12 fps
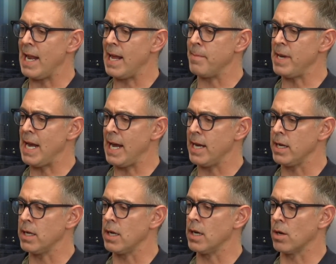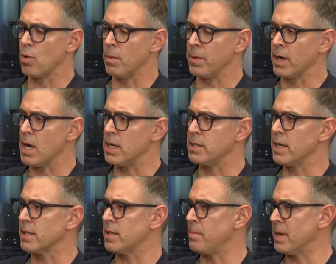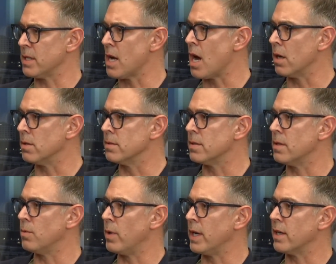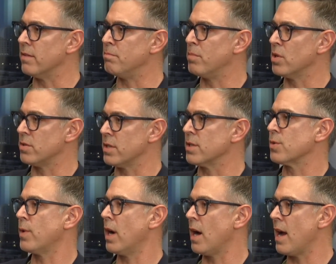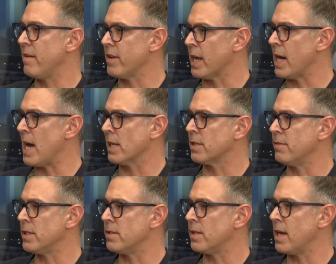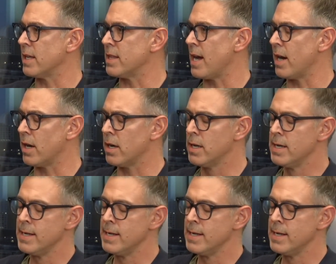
and M&A in a corporate context at McDonald's in the wake of Pershing Square having an activist stake there,